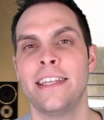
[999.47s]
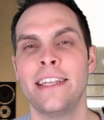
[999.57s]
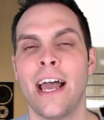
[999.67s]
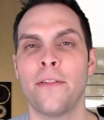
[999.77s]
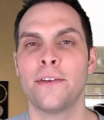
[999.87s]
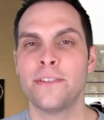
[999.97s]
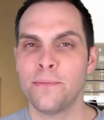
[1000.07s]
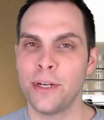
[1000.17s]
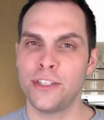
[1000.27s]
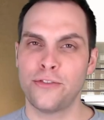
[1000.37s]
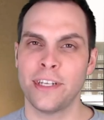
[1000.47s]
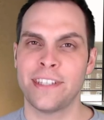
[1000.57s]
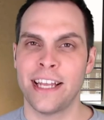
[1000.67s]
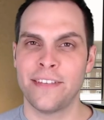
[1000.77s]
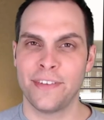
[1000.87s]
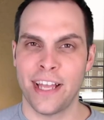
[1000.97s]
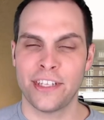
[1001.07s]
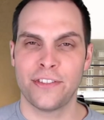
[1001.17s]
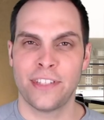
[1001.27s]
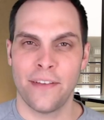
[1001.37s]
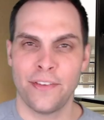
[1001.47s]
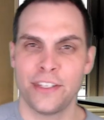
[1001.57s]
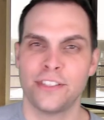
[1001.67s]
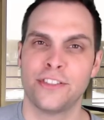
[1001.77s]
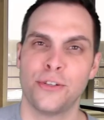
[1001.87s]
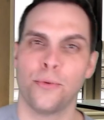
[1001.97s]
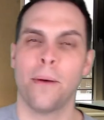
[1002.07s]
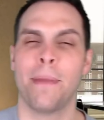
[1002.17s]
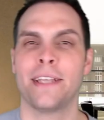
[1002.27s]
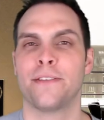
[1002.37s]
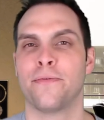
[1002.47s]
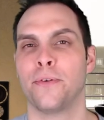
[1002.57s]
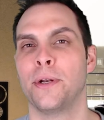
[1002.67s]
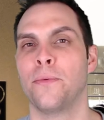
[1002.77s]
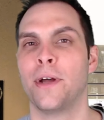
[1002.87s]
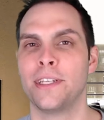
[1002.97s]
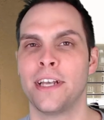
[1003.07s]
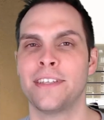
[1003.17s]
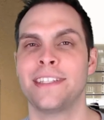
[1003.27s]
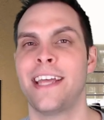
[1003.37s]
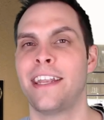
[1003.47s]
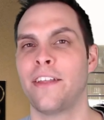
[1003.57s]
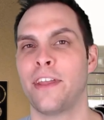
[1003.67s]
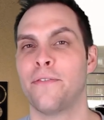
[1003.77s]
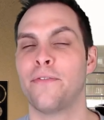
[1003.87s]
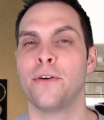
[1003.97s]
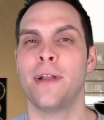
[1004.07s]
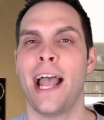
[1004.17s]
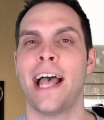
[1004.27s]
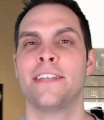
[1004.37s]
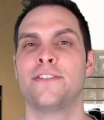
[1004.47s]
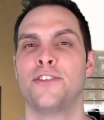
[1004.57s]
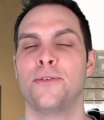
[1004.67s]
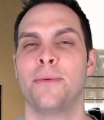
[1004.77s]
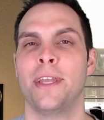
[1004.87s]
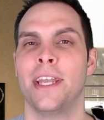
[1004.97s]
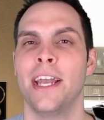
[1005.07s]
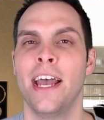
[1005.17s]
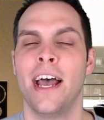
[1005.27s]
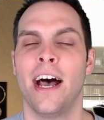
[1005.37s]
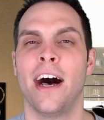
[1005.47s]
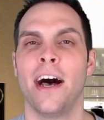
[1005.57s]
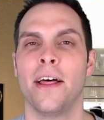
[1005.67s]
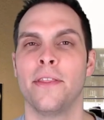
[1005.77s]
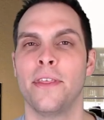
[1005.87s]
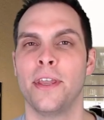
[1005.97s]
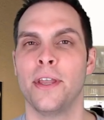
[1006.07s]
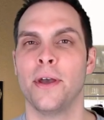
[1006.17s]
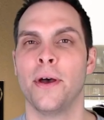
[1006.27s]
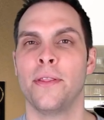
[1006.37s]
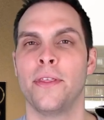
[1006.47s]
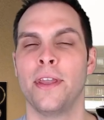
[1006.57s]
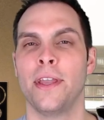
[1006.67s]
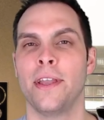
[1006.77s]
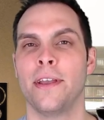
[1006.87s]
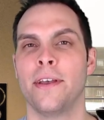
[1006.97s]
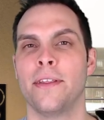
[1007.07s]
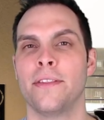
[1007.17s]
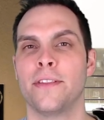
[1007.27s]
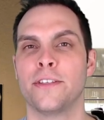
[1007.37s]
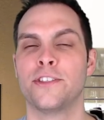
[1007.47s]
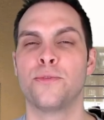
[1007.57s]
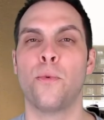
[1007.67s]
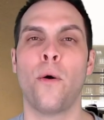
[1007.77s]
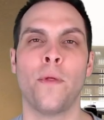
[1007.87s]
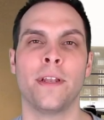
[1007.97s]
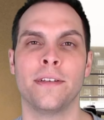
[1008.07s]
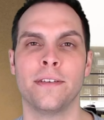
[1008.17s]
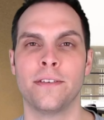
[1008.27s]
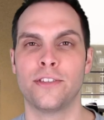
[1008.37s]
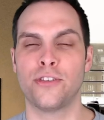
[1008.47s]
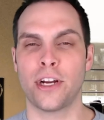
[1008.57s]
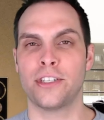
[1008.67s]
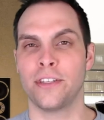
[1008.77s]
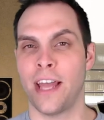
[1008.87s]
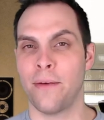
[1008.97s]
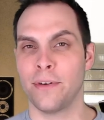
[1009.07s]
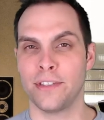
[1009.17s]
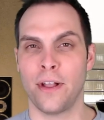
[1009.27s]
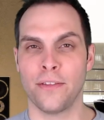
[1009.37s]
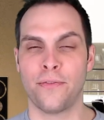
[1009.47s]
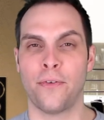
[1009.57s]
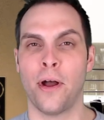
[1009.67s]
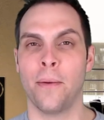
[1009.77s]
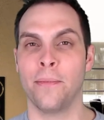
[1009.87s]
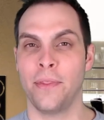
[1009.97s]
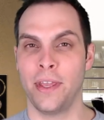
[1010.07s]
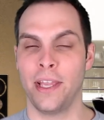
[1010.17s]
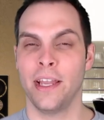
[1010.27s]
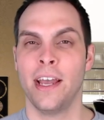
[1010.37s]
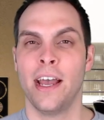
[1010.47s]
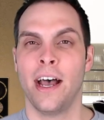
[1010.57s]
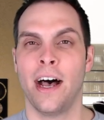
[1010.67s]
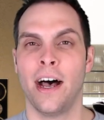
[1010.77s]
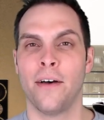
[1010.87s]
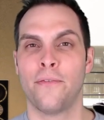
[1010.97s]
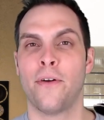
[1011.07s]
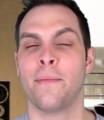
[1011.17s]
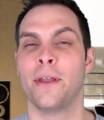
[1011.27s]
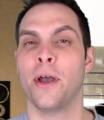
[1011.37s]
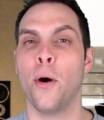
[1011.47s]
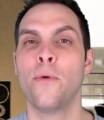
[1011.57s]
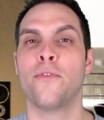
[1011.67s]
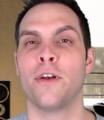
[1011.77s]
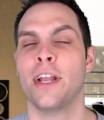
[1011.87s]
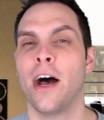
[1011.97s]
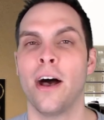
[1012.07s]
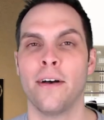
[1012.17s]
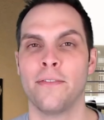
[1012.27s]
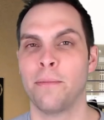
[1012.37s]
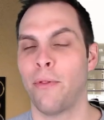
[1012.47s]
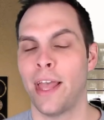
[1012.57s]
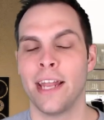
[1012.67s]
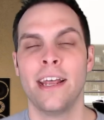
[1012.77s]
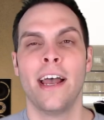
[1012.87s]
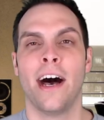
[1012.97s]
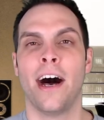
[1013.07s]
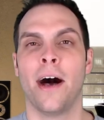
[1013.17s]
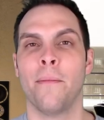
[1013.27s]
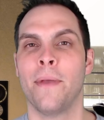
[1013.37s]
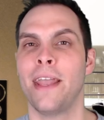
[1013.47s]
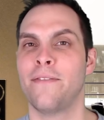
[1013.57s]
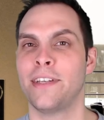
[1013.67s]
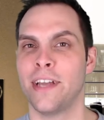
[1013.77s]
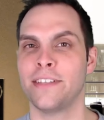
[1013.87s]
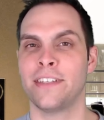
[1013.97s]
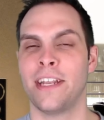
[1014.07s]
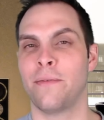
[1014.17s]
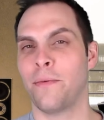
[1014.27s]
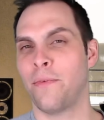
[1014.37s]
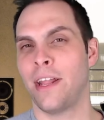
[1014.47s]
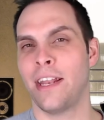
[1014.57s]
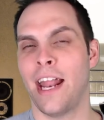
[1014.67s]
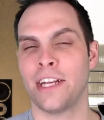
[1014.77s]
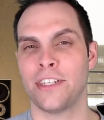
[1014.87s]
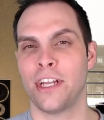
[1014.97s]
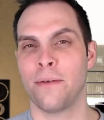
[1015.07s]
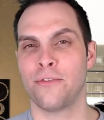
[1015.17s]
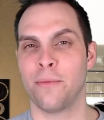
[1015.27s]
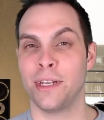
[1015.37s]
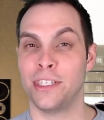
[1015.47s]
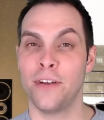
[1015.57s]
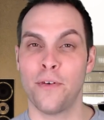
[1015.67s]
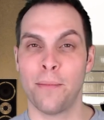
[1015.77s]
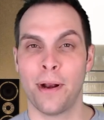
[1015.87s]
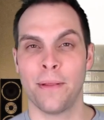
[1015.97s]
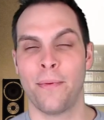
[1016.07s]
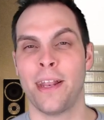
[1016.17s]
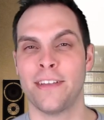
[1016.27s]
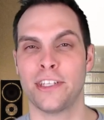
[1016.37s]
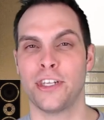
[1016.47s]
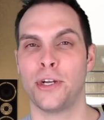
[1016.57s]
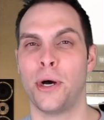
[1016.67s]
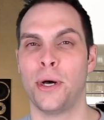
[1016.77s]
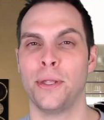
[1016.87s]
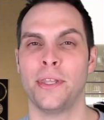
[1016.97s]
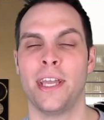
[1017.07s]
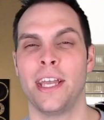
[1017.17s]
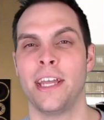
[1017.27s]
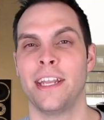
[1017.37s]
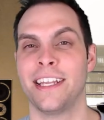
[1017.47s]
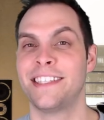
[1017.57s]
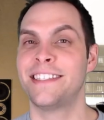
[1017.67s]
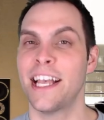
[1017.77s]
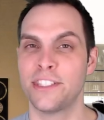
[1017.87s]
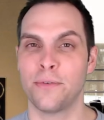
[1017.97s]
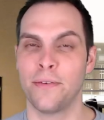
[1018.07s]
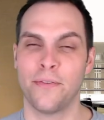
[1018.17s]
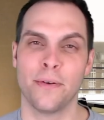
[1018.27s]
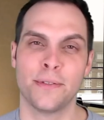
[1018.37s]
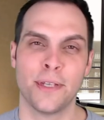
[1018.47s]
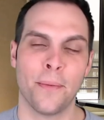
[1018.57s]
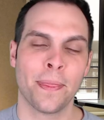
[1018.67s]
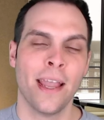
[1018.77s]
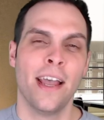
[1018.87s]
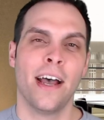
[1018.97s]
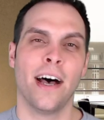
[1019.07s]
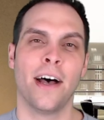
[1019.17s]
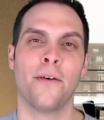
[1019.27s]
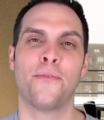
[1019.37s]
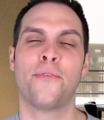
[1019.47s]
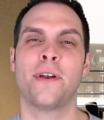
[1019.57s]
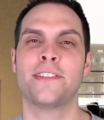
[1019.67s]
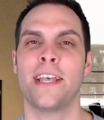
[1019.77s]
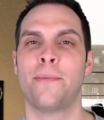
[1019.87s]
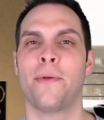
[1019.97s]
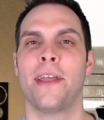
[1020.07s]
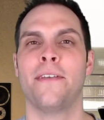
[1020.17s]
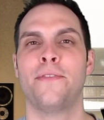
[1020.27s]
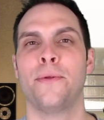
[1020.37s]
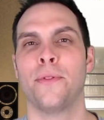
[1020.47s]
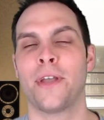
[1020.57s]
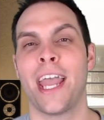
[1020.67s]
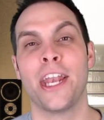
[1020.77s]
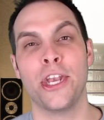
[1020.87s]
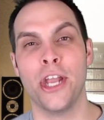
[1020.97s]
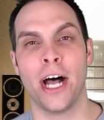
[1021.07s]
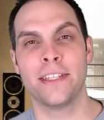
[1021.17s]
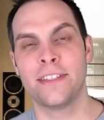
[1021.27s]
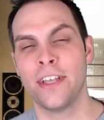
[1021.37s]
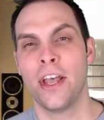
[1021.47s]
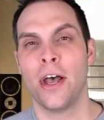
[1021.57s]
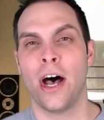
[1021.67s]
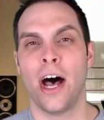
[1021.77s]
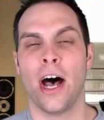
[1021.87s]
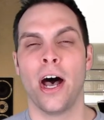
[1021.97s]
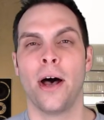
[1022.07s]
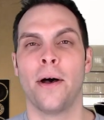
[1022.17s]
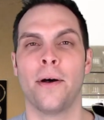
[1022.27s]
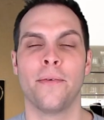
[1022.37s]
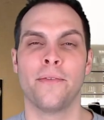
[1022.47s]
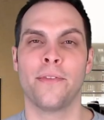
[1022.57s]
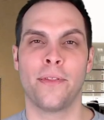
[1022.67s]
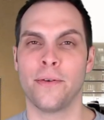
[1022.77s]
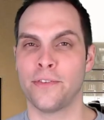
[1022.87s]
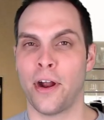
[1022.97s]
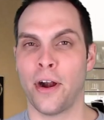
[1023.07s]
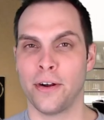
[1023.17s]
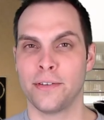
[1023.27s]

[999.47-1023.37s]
Now, there are some pretty strict scientific de- definitions to what makes a fruit and what doesn't. Technically, a fruit has to be uh, the the the swollen structure that results from the uh, from the ovary of the plant. Um, if it doesn't, and, and, it actually comes from a different part of the plant, it's actually called an accessory fruit. So, uh, for example, if you look at nuts, uh, uh those are